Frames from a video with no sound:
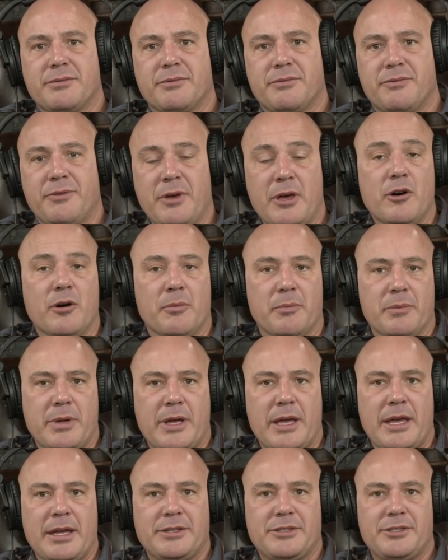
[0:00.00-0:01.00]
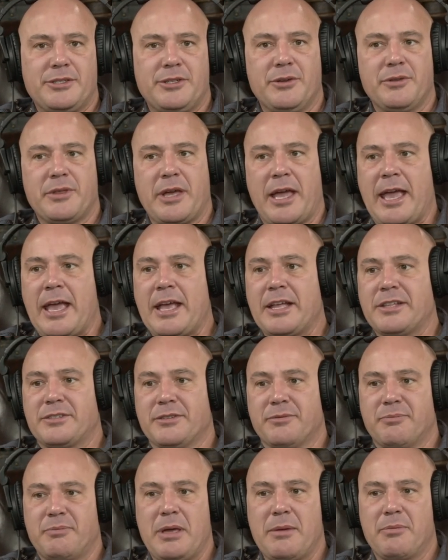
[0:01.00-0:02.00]
film into the
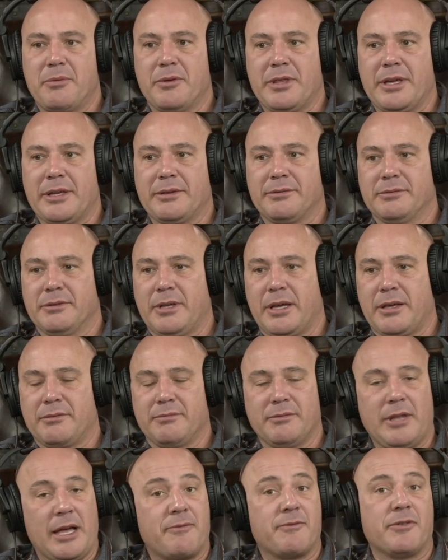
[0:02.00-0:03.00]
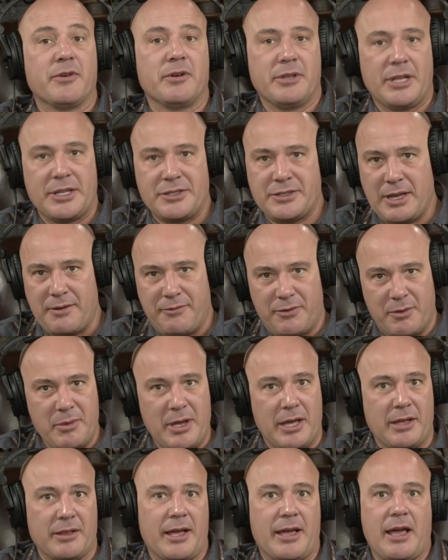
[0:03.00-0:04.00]
hands of people that let's say for
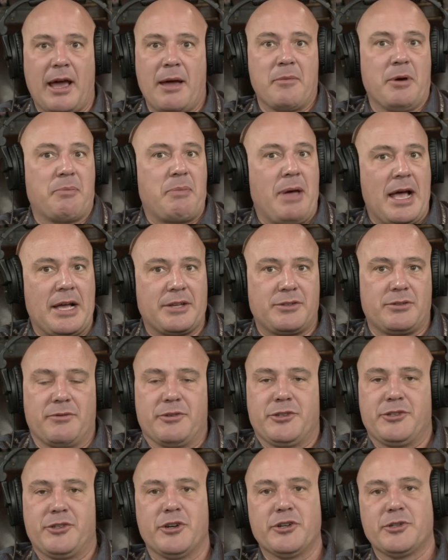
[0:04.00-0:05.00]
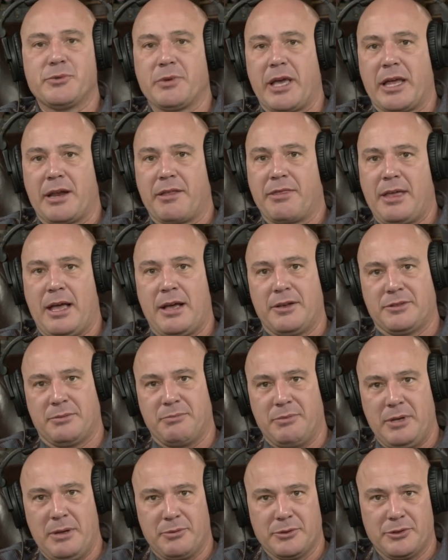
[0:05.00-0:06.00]
me, like I'm a pastor of a church, we got
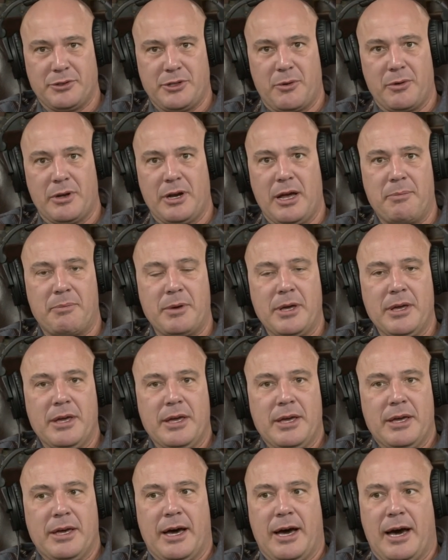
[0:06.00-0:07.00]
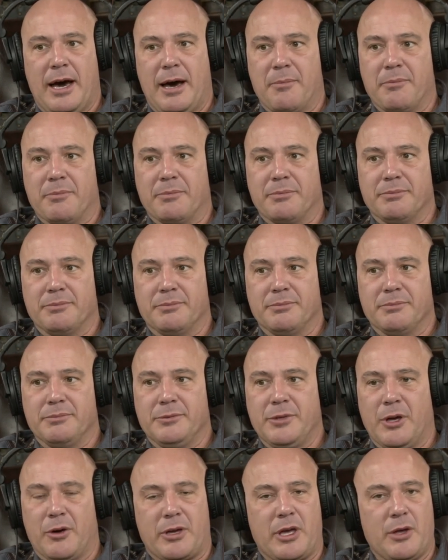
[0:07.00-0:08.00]
1,000 people showing up.
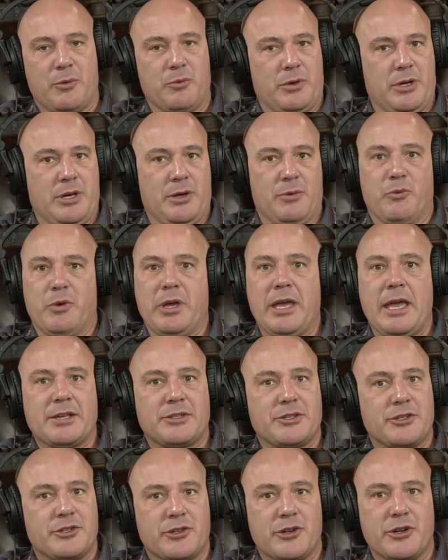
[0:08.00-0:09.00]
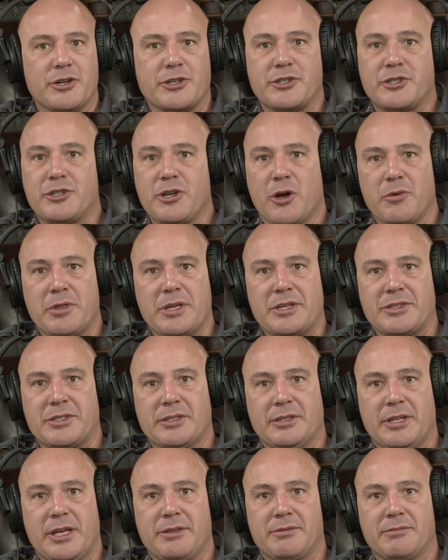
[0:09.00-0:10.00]
Can we as a church show this
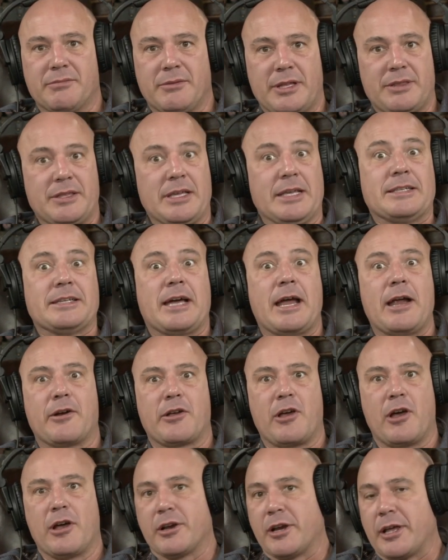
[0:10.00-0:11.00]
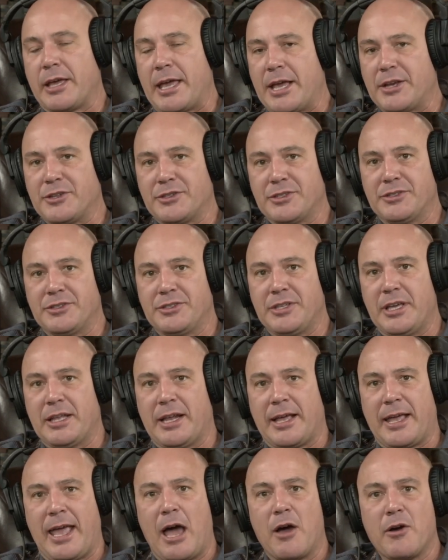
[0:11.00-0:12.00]
and let the entire congregation see it?
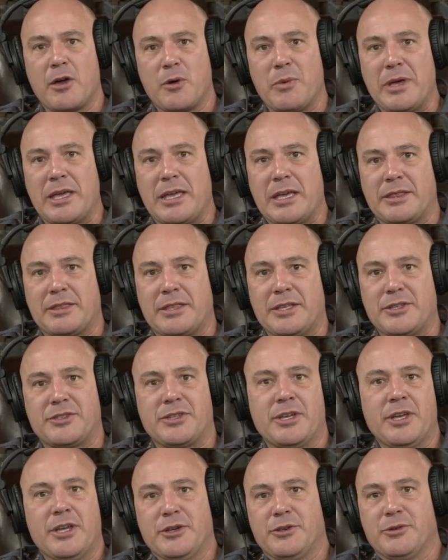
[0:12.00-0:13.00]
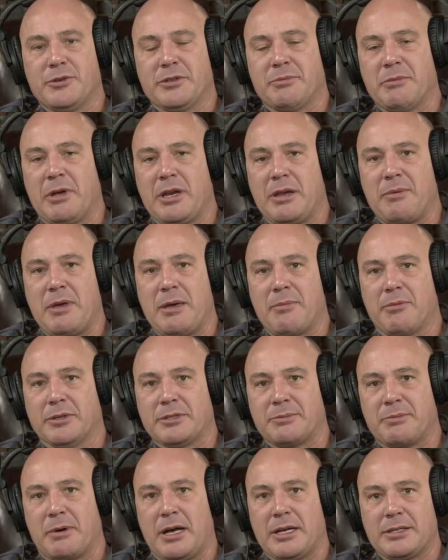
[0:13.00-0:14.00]
Like, how can we get this to as many people
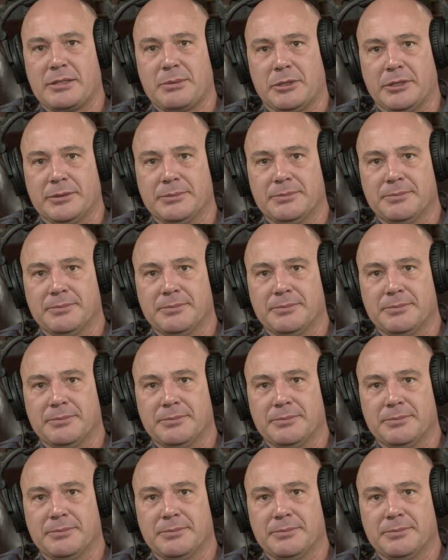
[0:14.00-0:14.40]
as possible?